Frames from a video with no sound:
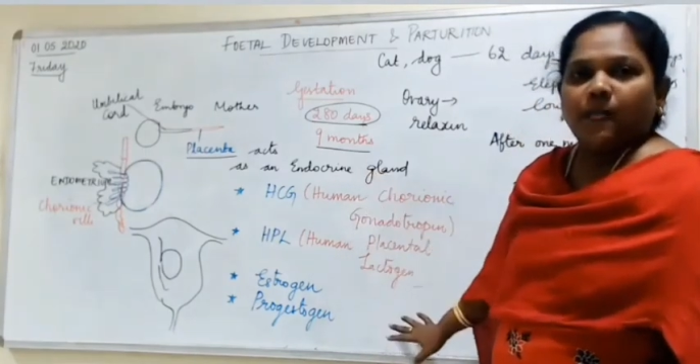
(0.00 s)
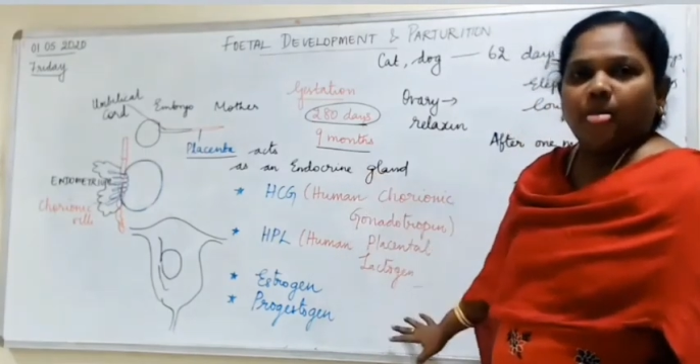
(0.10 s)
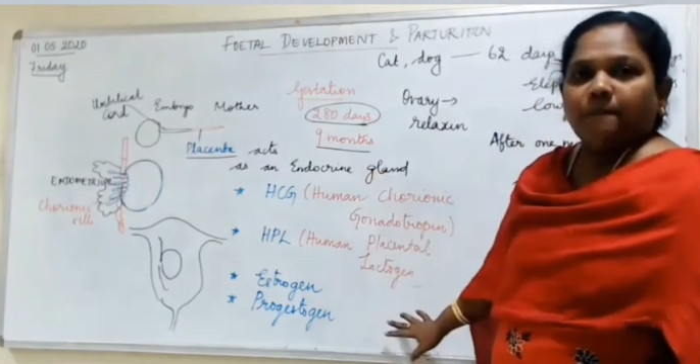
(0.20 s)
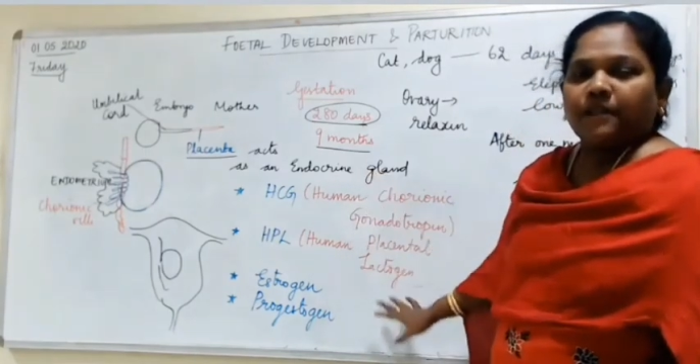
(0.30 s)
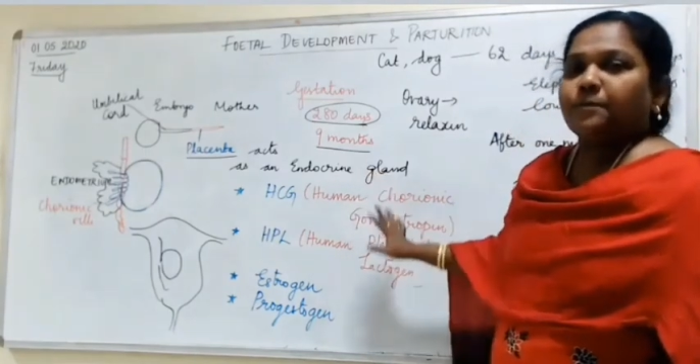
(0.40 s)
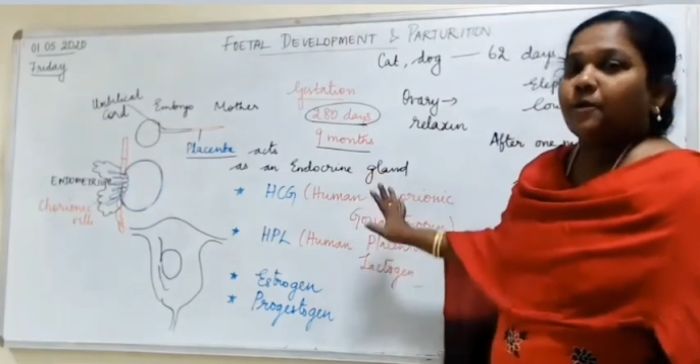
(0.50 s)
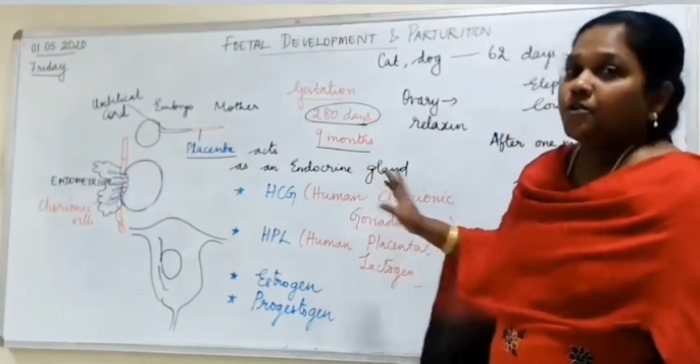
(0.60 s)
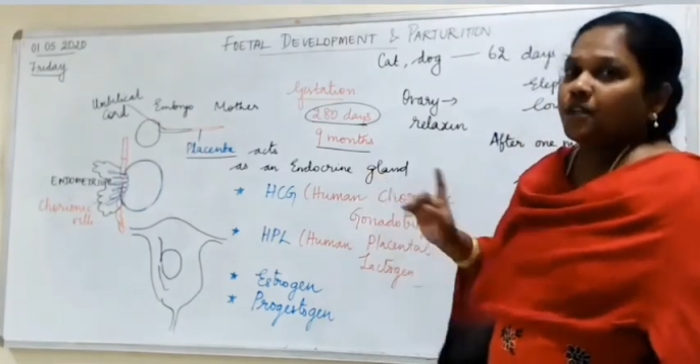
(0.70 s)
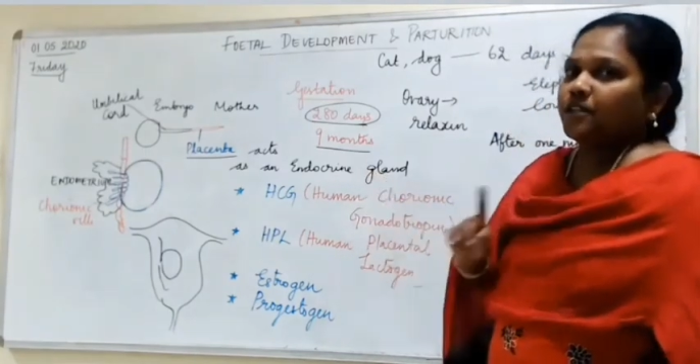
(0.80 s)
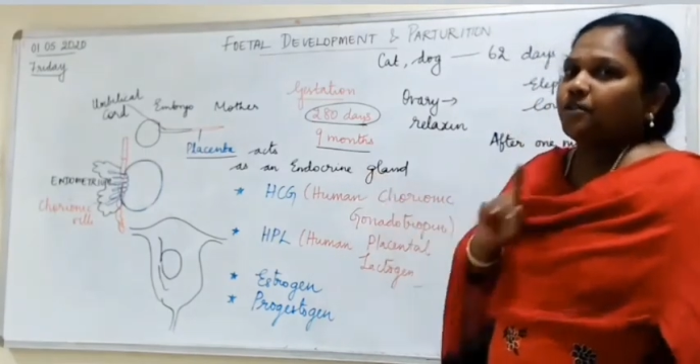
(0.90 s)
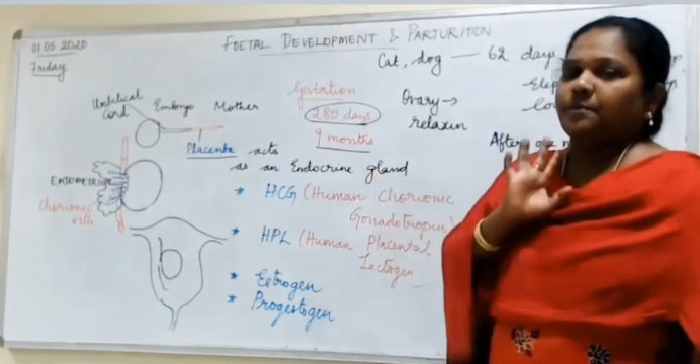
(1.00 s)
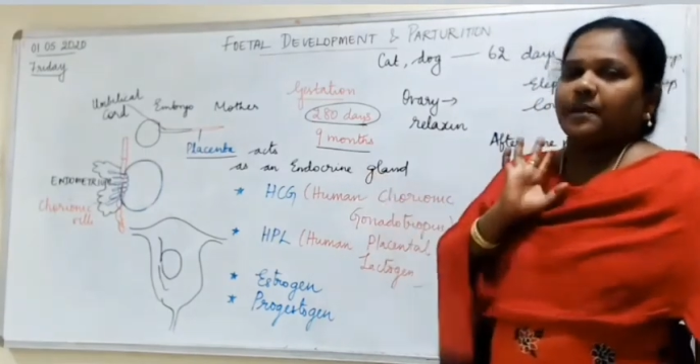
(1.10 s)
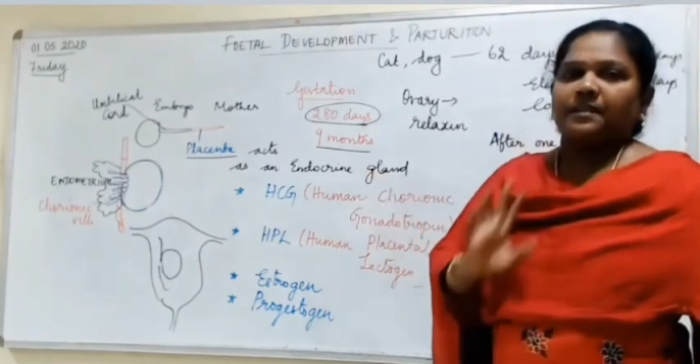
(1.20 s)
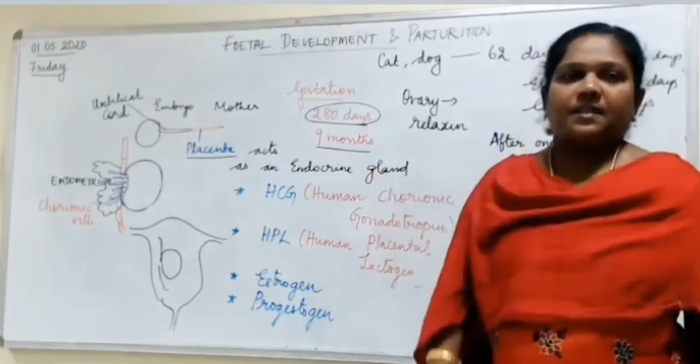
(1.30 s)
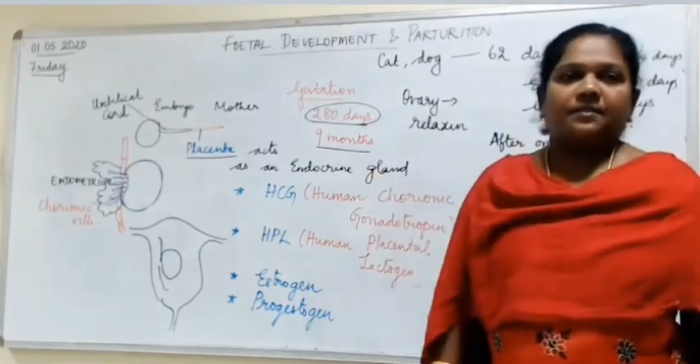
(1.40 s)
They are produced only during
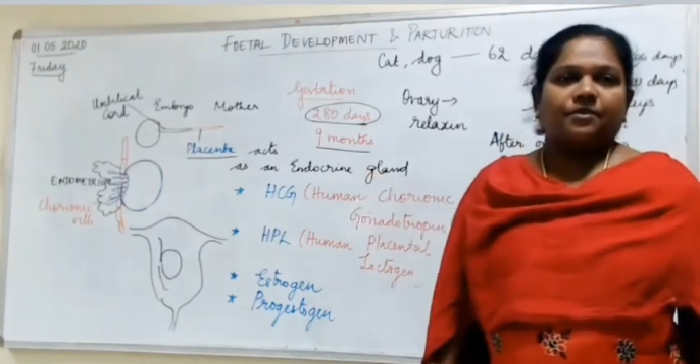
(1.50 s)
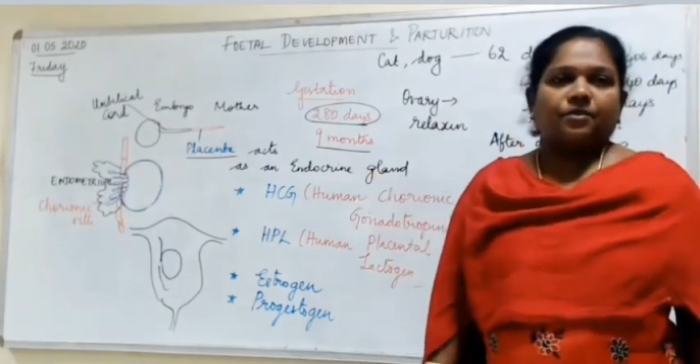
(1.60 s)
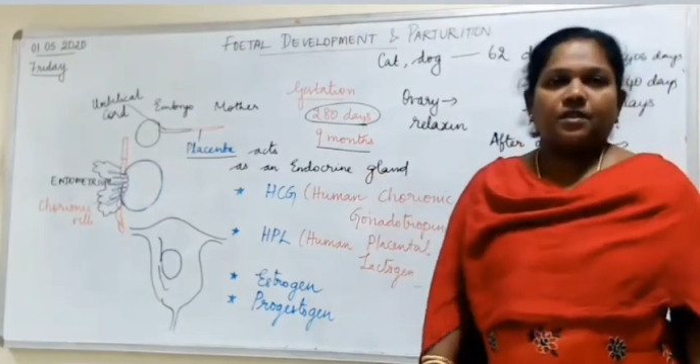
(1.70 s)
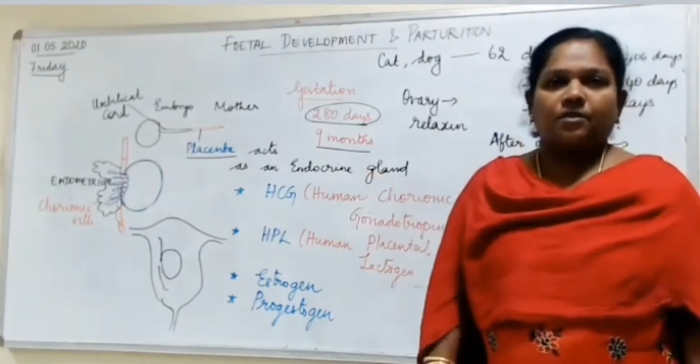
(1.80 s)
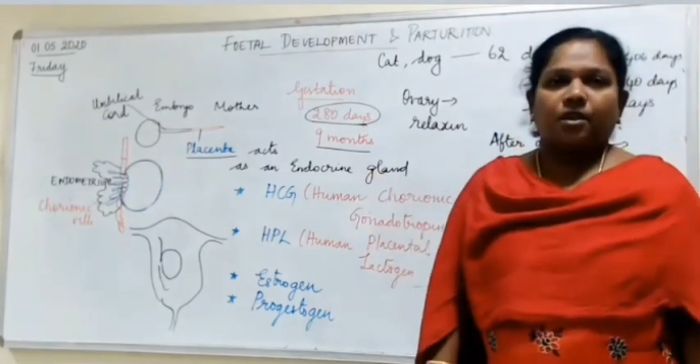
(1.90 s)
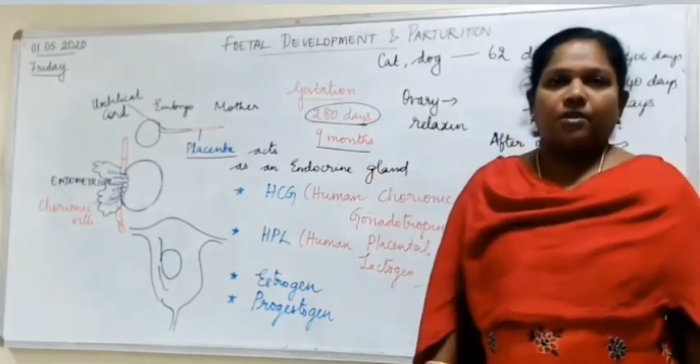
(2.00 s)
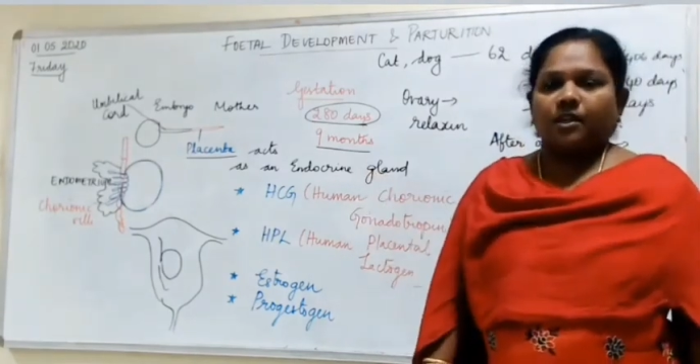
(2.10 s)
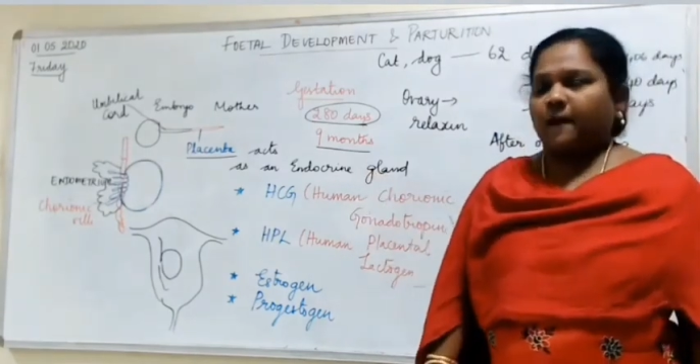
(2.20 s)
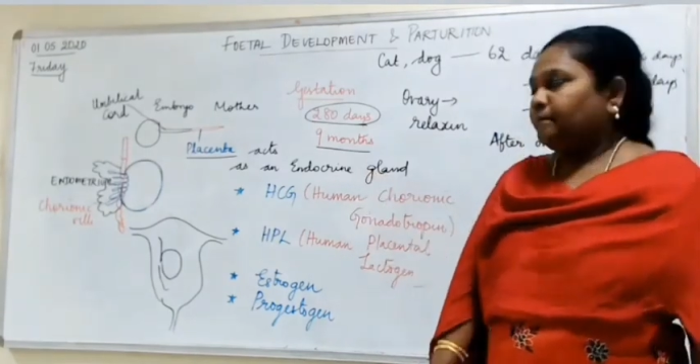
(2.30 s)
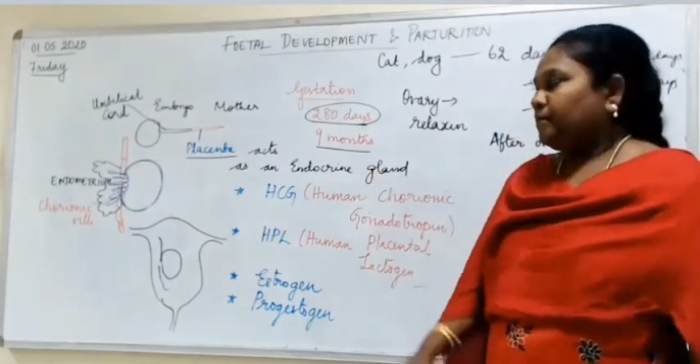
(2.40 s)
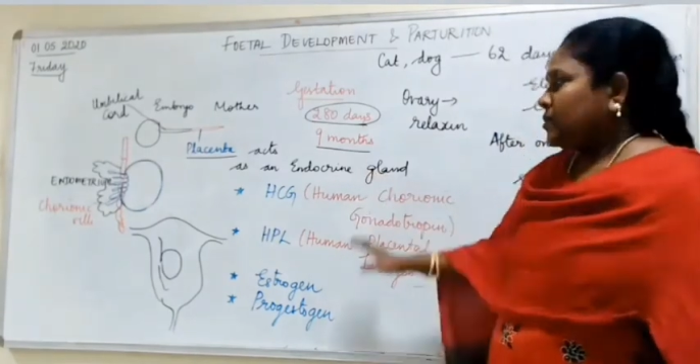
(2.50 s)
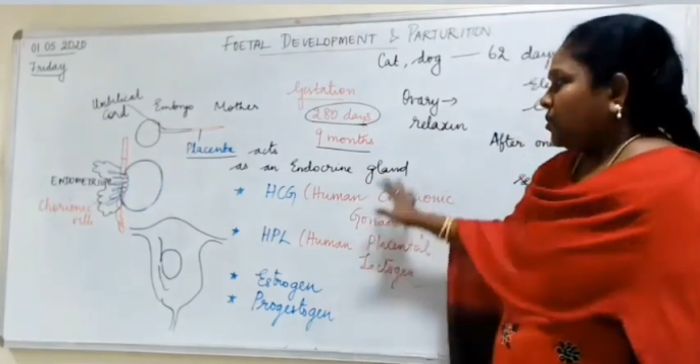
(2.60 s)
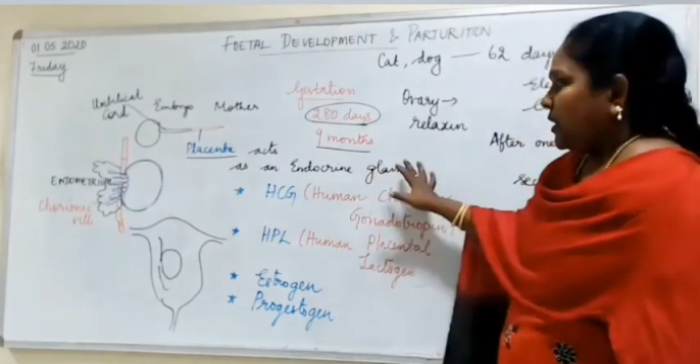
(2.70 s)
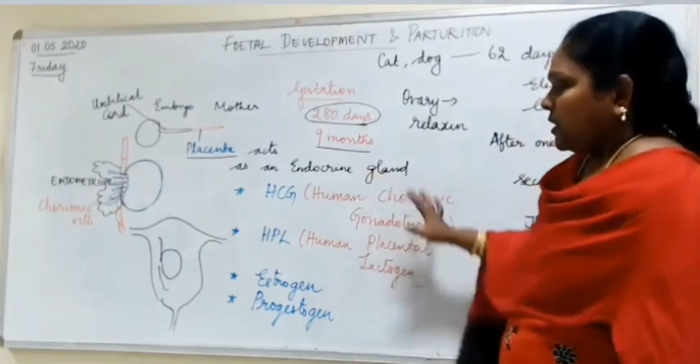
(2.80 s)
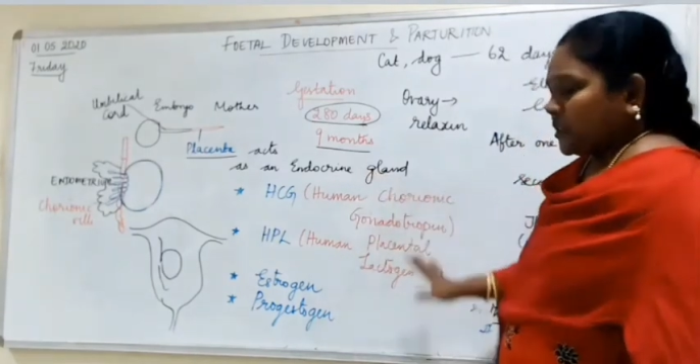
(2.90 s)
pregnancy, I told you, is it not? Okay. So they
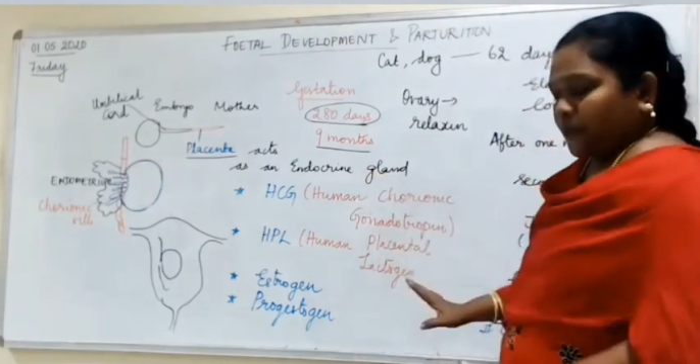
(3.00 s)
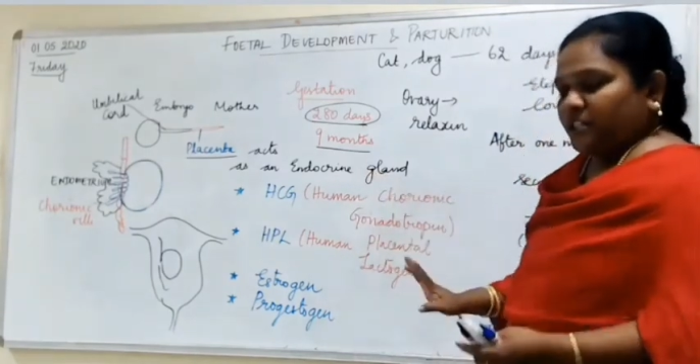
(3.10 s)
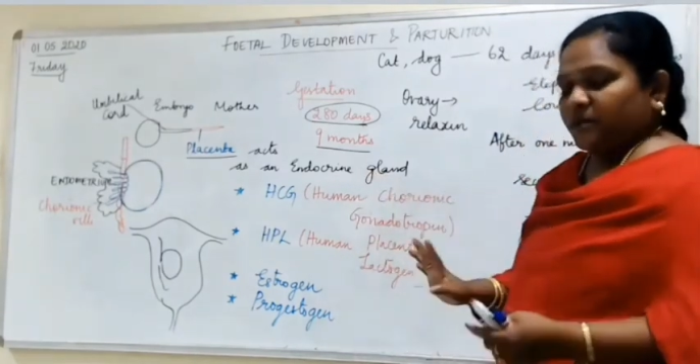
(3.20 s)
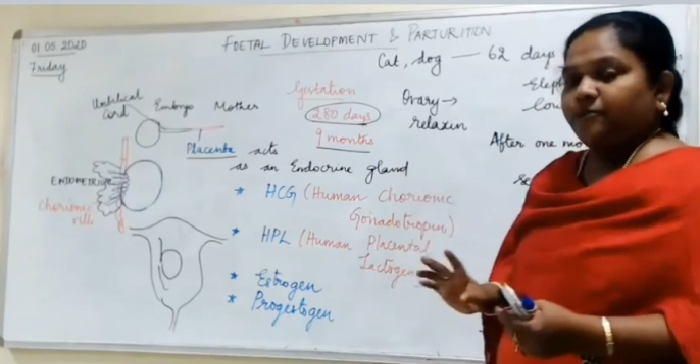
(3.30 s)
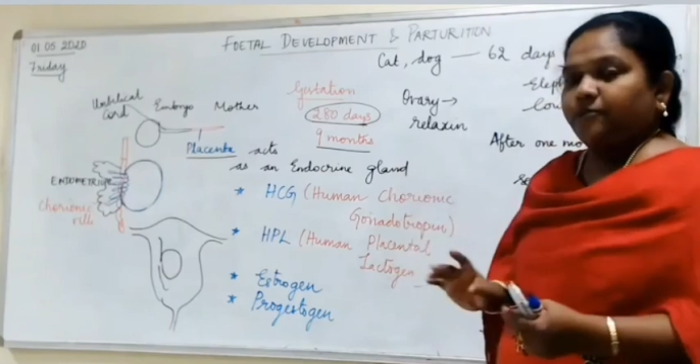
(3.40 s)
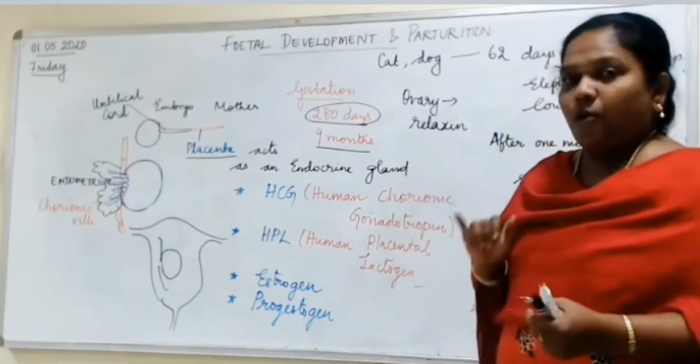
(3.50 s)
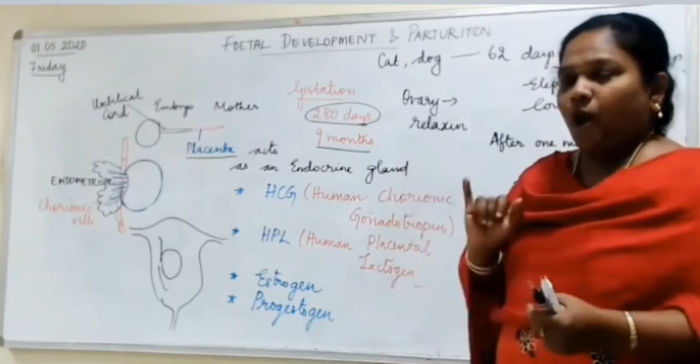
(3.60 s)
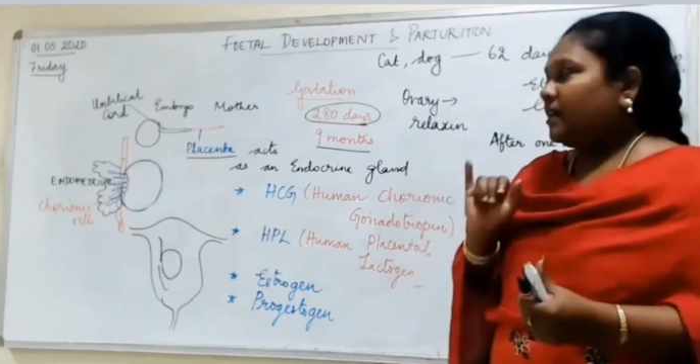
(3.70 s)
are responsible for what?